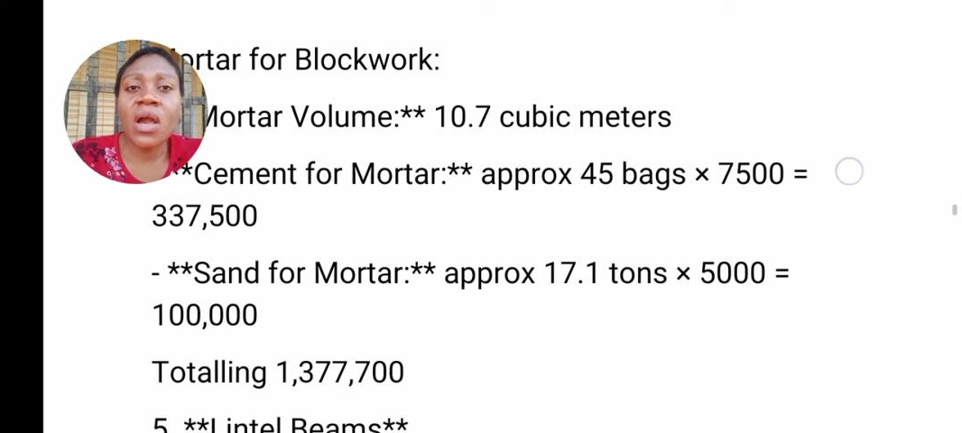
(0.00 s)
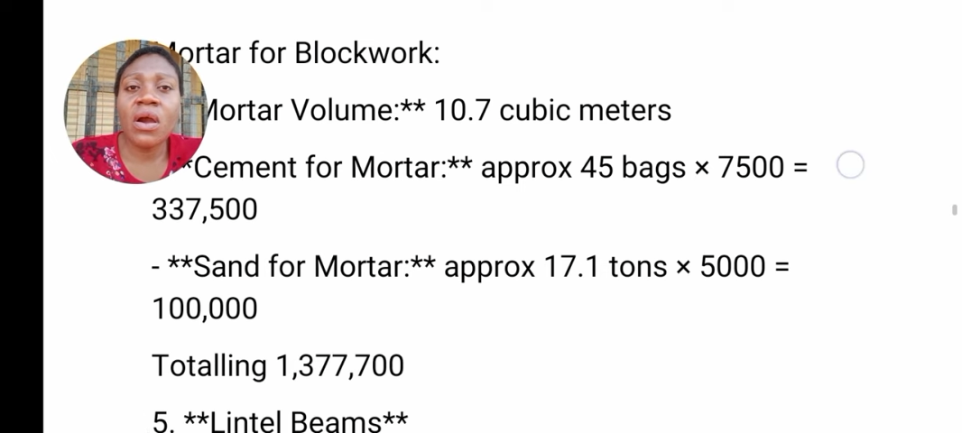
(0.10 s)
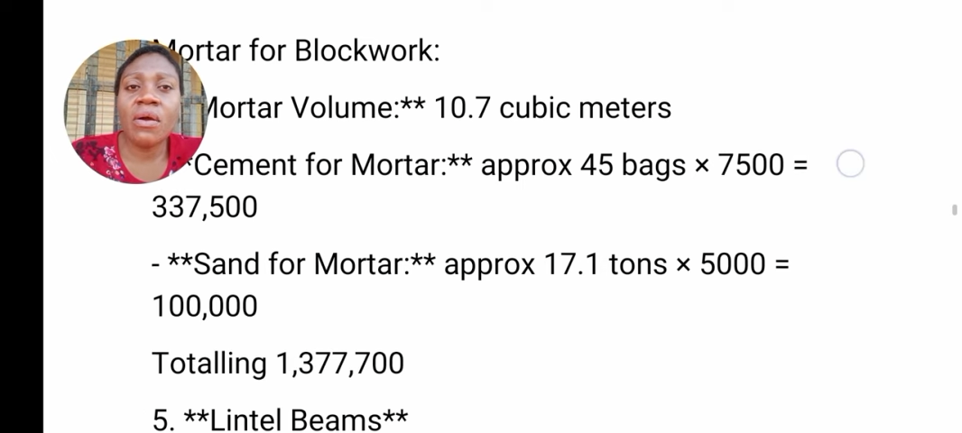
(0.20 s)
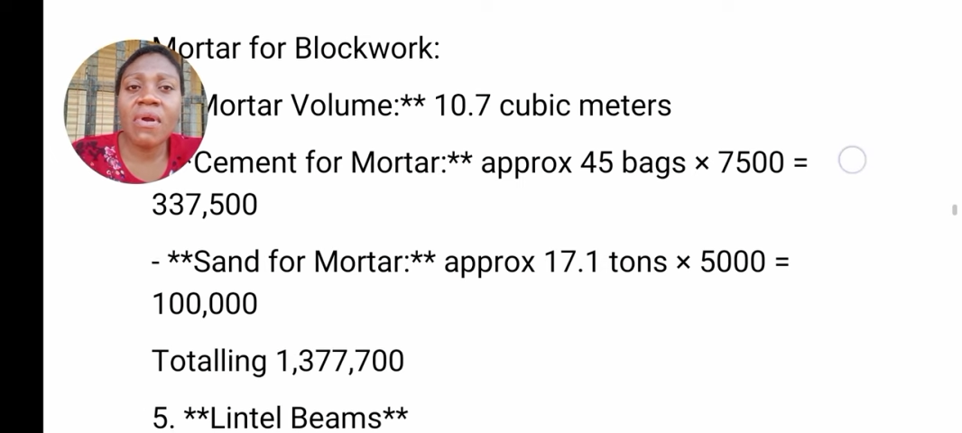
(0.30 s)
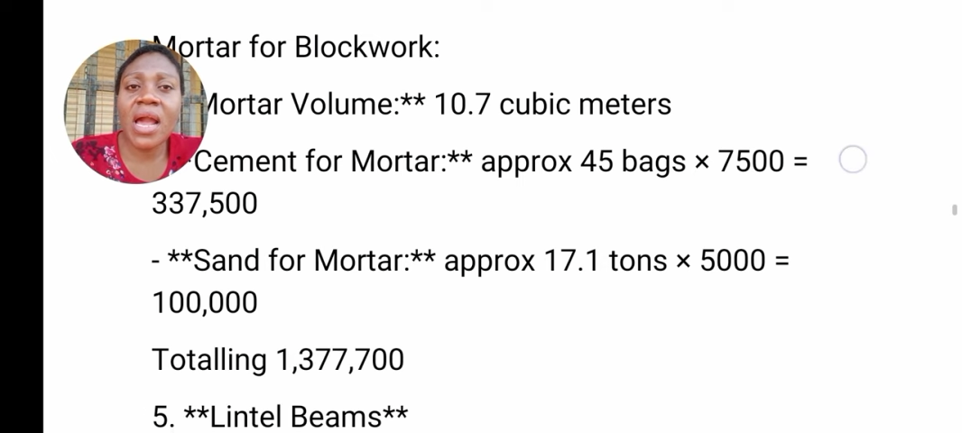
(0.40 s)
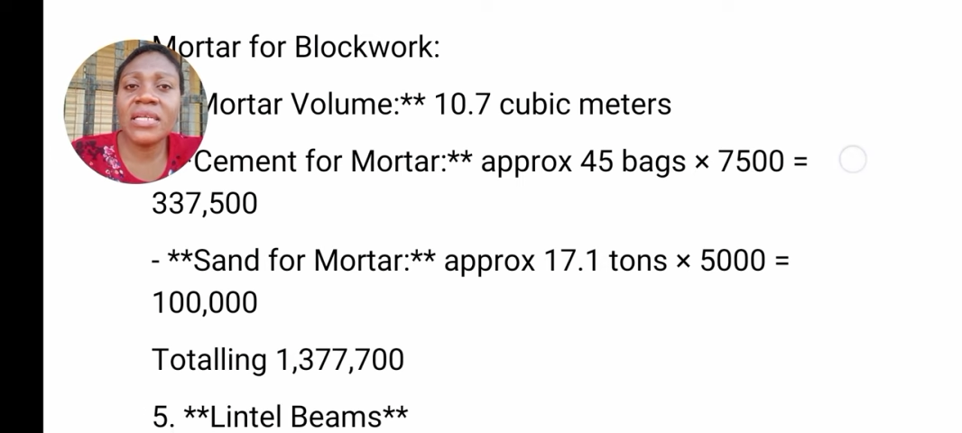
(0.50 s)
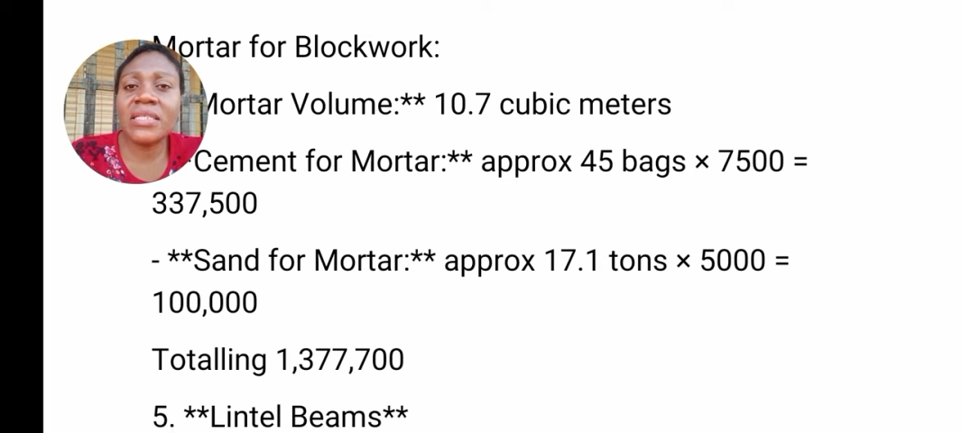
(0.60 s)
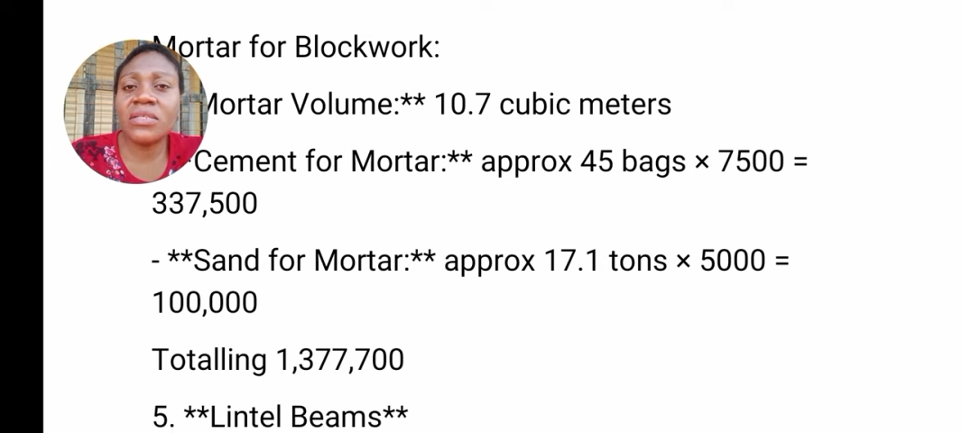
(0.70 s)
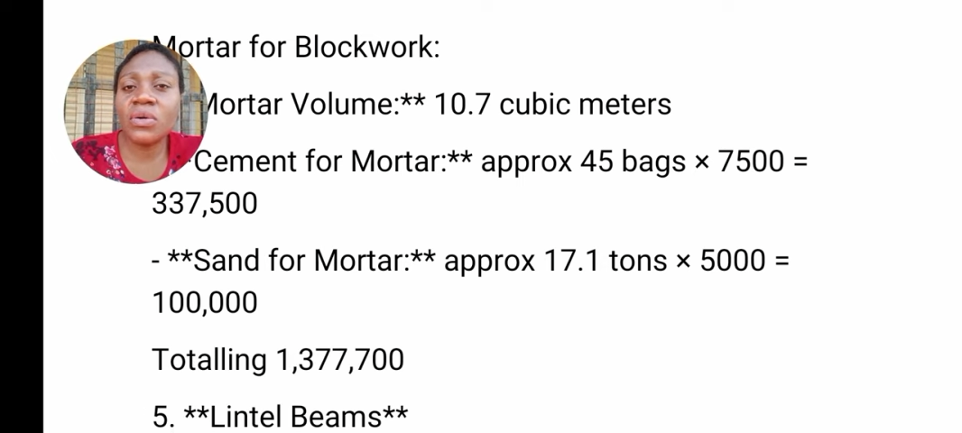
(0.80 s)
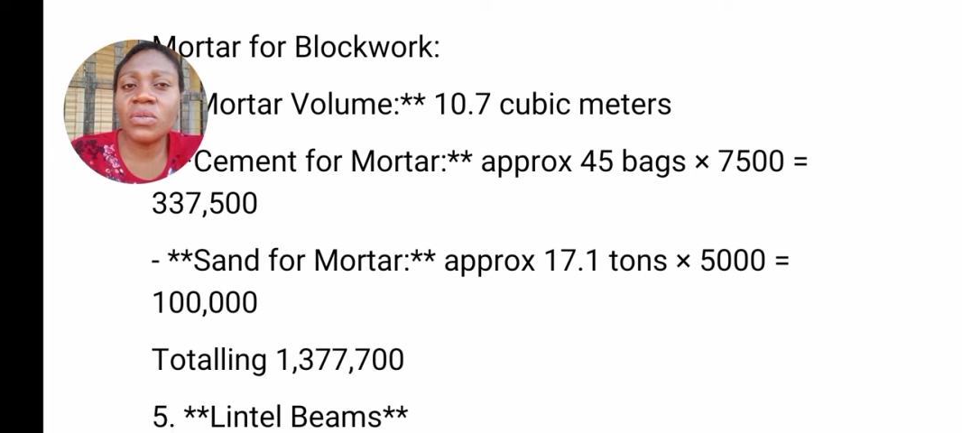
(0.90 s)
All right,
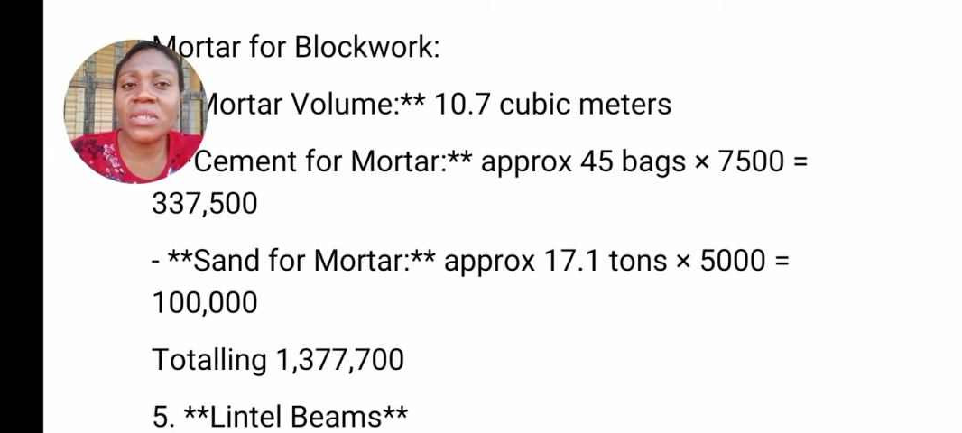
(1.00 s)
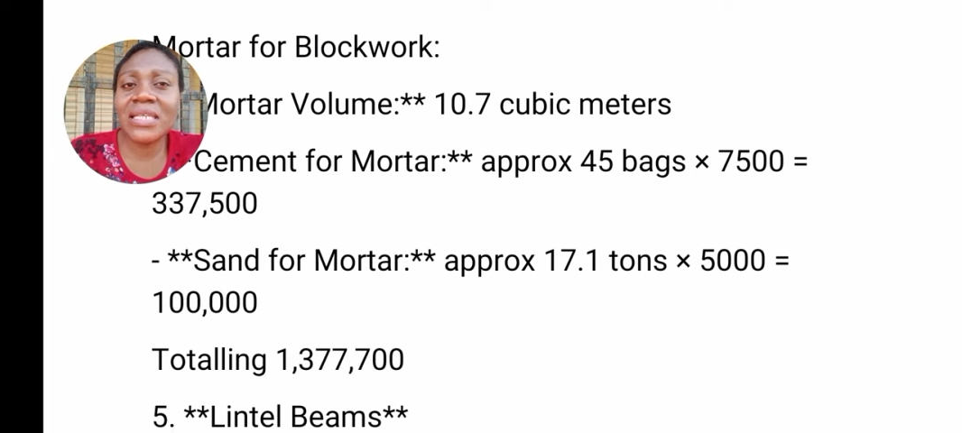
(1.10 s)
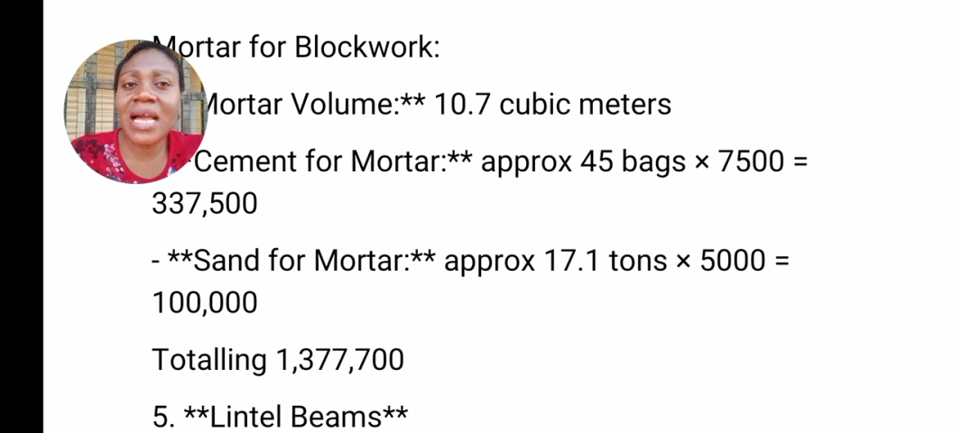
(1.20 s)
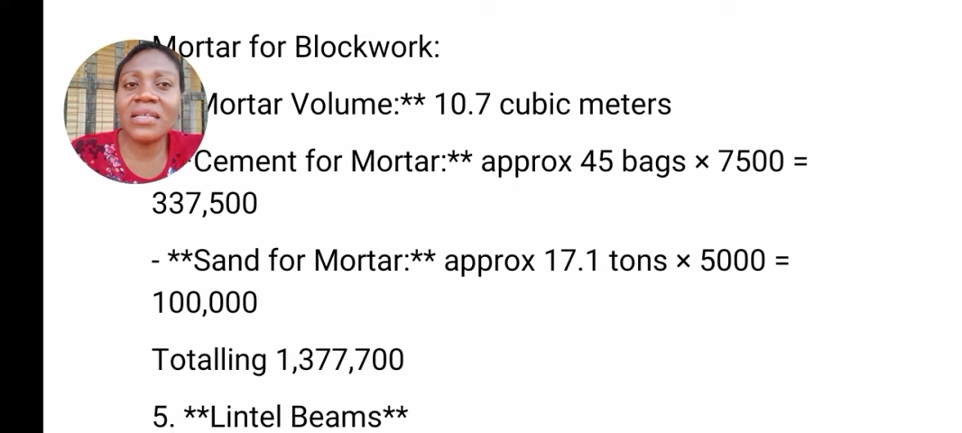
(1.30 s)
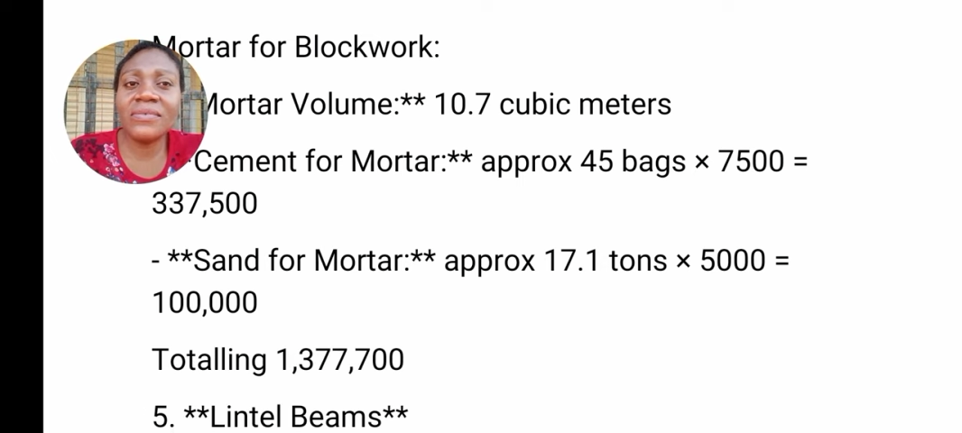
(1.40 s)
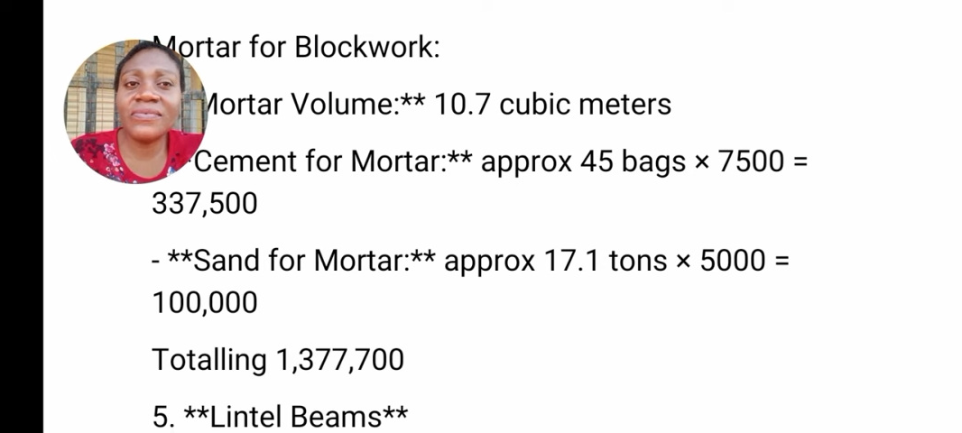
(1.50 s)
so sand